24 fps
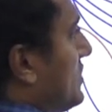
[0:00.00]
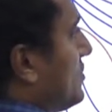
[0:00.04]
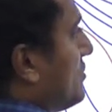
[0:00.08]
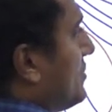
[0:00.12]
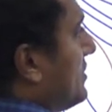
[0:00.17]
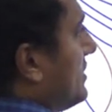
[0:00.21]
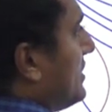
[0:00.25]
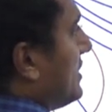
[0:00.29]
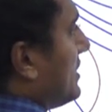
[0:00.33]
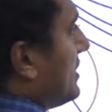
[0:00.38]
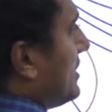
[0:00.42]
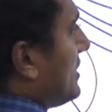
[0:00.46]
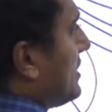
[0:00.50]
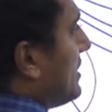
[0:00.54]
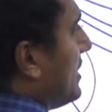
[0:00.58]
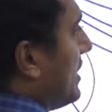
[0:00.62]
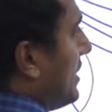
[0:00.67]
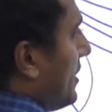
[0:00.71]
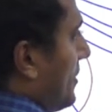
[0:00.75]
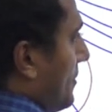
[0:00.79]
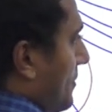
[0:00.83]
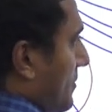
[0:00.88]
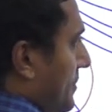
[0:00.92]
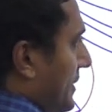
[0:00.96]
to here,
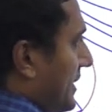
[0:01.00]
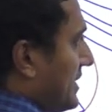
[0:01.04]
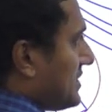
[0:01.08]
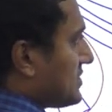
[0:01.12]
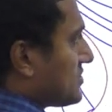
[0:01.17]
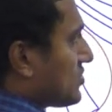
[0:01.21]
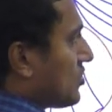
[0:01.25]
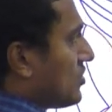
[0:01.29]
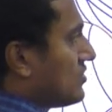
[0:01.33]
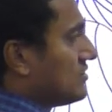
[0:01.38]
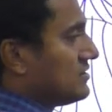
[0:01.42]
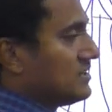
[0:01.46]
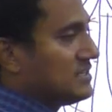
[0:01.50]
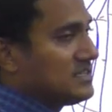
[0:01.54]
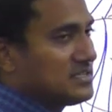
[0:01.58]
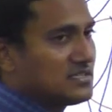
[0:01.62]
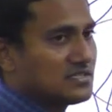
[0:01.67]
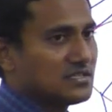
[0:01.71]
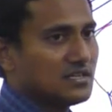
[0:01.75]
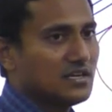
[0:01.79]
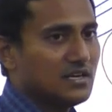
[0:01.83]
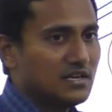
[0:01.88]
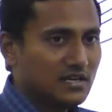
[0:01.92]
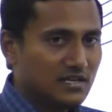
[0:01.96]
based on
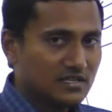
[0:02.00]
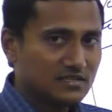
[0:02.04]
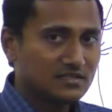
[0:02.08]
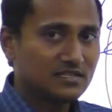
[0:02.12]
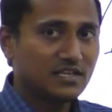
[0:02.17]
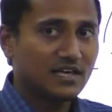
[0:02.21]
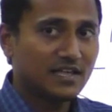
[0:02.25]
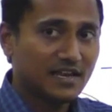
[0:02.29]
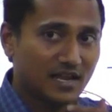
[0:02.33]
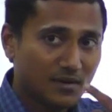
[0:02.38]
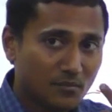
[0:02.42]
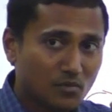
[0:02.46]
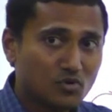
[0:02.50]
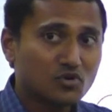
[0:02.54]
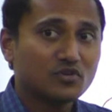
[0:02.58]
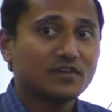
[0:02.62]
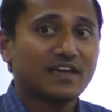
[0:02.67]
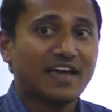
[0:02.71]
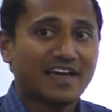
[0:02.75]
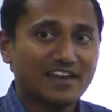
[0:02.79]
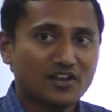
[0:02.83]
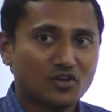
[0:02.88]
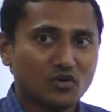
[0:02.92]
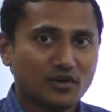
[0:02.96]
this, they are able to
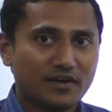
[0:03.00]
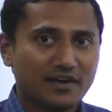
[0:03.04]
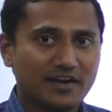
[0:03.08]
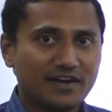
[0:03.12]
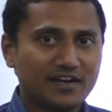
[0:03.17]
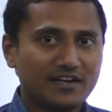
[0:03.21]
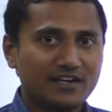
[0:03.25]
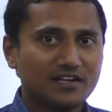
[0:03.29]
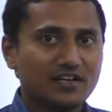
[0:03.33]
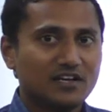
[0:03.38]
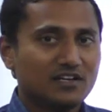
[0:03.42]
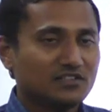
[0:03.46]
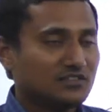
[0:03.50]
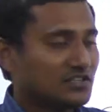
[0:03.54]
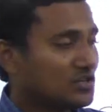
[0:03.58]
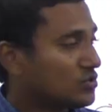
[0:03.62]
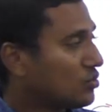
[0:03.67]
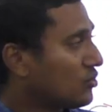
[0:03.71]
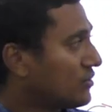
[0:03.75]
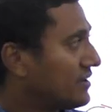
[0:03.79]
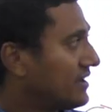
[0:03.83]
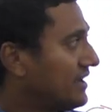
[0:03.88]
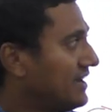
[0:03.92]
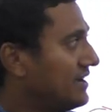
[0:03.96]
calculate that
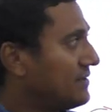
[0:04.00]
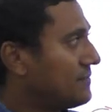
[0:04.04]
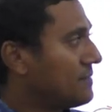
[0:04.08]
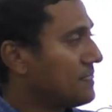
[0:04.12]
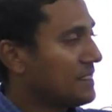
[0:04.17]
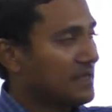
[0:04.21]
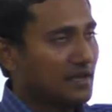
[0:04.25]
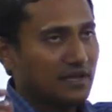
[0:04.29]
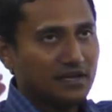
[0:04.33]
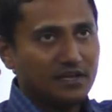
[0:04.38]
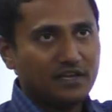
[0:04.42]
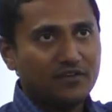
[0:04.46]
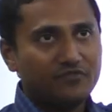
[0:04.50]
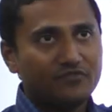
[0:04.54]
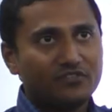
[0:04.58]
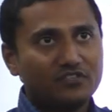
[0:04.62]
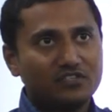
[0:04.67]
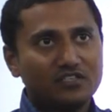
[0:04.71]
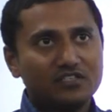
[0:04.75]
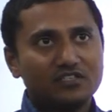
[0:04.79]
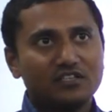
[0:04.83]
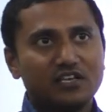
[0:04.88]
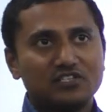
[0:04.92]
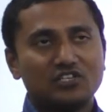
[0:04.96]
okay, if
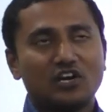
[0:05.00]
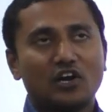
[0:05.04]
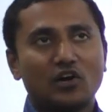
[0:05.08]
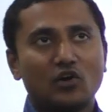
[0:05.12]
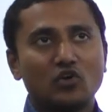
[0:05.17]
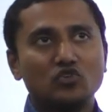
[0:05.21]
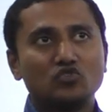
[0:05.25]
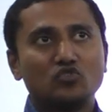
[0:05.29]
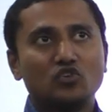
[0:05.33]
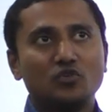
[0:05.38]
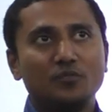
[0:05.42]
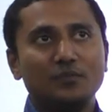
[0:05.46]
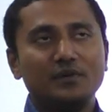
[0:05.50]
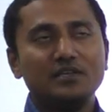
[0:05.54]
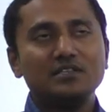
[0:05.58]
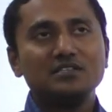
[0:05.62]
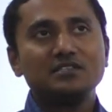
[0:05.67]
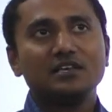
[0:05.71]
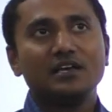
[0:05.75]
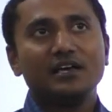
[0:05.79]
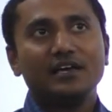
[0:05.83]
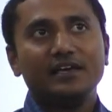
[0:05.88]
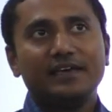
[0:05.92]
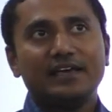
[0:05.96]
this is the shadow zone
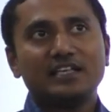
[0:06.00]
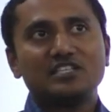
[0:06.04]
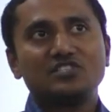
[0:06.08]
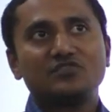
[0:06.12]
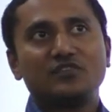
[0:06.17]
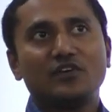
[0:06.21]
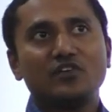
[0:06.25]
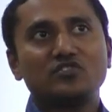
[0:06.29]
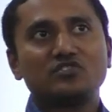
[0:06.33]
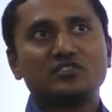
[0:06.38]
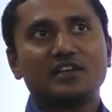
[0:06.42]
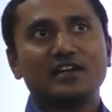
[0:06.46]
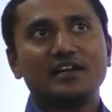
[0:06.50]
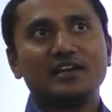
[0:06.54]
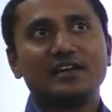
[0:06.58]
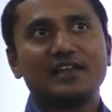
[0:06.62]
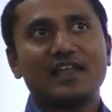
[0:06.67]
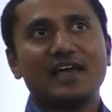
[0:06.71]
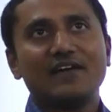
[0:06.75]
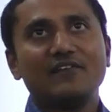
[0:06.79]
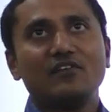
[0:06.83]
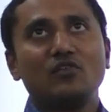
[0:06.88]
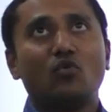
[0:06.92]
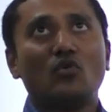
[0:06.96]
means S waves can
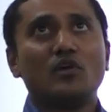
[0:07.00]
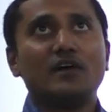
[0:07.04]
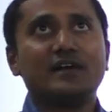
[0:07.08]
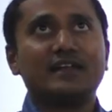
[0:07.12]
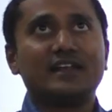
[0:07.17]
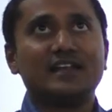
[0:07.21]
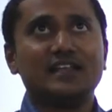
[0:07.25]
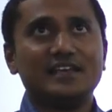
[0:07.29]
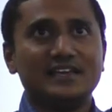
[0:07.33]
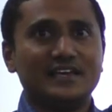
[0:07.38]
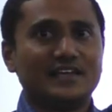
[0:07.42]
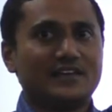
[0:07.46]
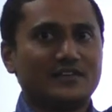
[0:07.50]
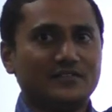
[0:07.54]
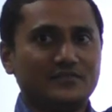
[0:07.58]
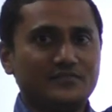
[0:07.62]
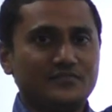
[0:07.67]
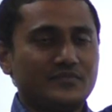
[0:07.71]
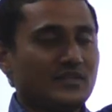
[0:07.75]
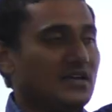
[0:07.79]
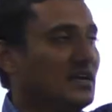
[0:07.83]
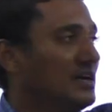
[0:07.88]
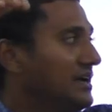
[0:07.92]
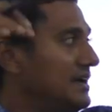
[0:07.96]
travel only till here.
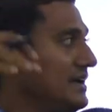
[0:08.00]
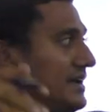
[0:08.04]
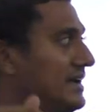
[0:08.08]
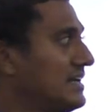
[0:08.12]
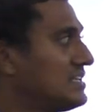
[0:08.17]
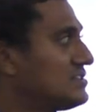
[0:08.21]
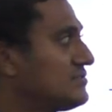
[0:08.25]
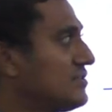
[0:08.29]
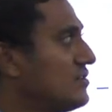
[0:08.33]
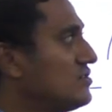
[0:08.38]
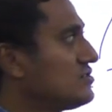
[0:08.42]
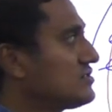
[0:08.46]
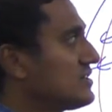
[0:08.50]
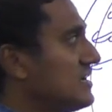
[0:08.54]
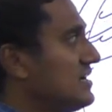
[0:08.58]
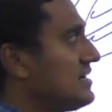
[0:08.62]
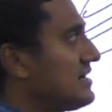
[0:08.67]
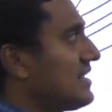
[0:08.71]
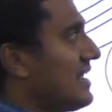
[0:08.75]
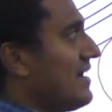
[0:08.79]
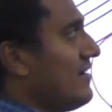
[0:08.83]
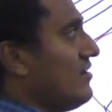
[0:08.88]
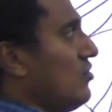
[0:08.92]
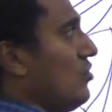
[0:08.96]
S waves can
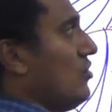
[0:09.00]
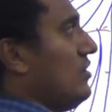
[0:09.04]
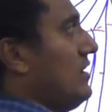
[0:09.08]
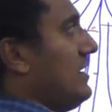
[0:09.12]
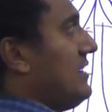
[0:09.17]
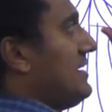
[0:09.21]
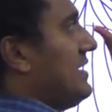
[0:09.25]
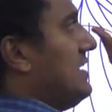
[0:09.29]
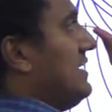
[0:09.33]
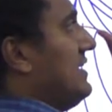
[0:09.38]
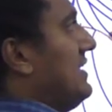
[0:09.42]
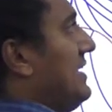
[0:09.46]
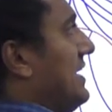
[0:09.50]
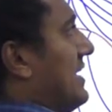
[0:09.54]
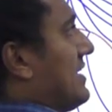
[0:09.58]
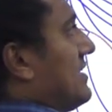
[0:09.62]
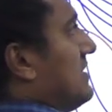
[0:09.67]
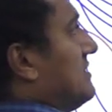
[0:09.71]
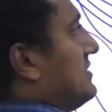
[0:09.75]
travel only till here.